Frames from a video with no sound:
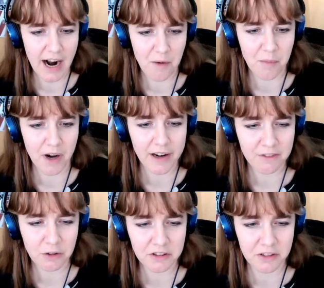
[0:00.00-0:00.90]

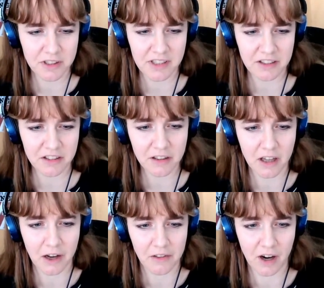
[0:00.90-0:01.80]
Another
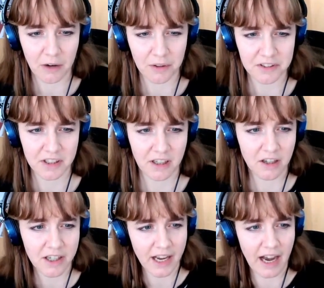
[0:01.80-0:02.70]
tradition, though, that I want to
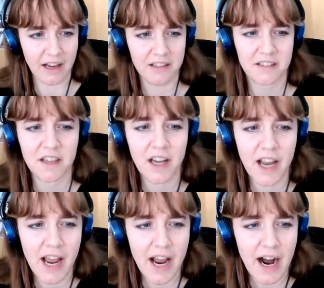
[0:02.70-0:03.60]
look at,
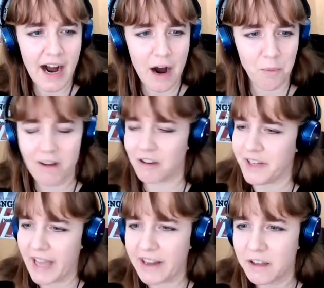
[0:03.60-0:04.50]
where
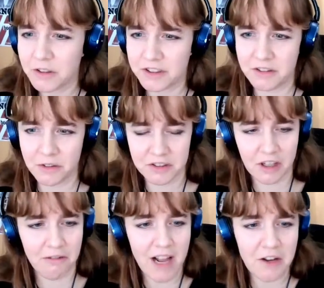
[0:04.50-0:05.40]
I think Engels is
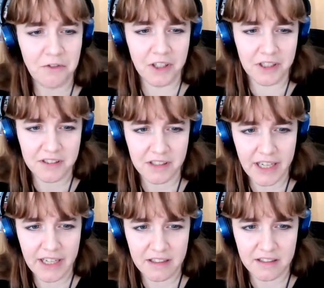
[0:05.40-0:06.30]
also relevant,
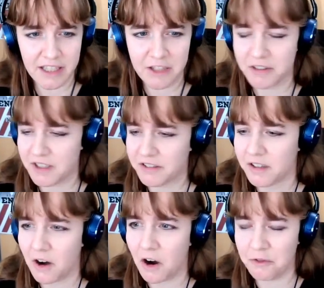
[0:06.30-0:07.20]
is the
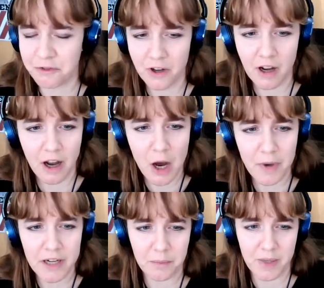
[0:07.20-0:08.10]
tradition of
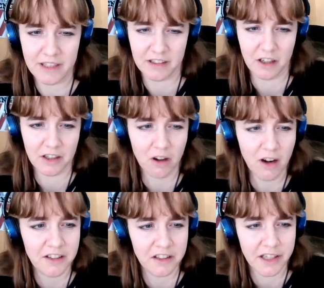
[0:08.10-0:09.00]
urban political
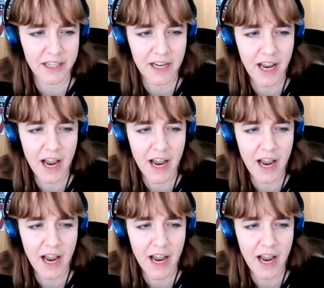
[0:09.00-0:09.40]
ecology.